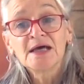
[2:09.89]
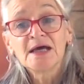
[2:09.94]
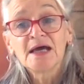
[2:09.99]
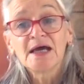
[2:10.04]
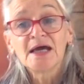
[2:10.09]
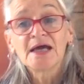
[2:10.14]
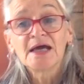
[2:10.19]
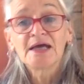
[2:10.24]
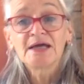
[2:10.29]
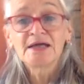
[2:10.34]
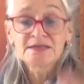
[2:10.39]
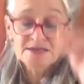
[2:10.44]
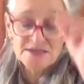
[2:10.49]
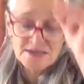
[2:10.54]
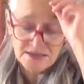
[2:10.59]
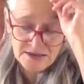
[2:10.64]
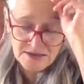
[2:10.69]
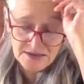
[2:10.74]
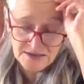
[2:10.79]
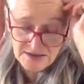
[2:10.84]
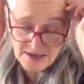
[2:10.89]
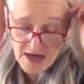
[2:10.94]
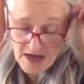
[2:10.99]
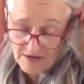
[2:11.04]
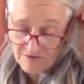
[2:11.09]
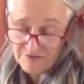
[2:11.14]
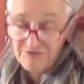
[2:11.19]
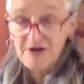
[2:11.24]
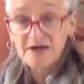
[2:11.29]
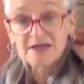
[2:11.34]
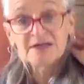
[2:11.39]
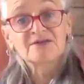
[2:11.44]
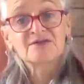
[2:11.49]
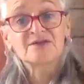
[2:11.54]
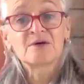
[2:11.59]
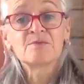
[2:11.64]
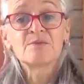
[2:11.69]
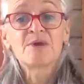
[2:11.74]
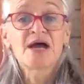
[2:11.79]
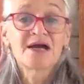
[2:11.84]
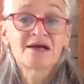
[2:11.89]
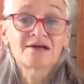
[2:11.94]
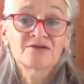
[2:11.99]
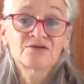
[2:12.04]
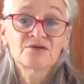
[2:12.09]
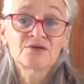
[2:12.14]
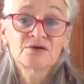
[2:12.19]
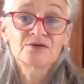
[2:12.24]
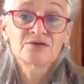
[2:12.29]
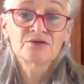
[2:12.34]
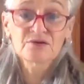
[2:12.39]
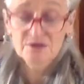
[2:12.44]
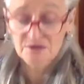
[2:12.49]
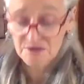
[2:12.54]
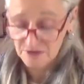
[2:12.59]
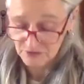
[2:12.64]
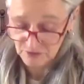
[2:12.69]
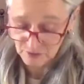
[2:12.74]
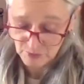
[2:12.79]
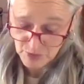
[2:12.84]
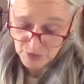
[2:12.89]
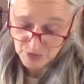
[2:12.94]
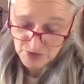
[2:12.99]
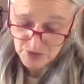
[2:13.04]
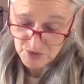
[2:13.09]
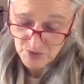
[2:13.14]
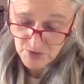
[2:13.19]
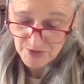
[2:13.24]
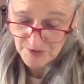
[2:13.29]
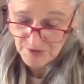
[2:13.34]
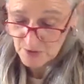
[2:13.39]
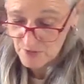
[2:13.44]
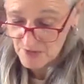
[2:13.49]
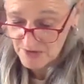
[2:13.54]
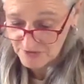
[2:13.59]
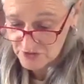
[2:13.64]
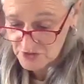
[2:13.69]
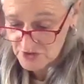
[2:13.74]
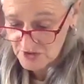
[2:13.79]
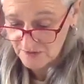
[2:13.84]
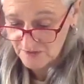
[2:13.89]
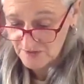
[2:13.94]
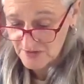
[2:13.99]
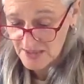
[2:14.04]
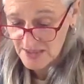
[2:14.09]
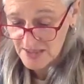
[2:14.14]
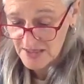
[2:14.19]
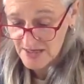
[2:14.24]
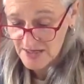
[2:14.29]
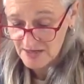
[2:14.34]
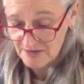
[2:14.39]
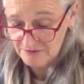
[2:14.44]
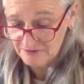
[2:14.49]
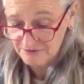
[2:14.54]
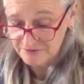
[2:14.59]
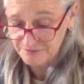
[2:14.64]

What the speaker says: And I find some answers in this book to all the questions that I have.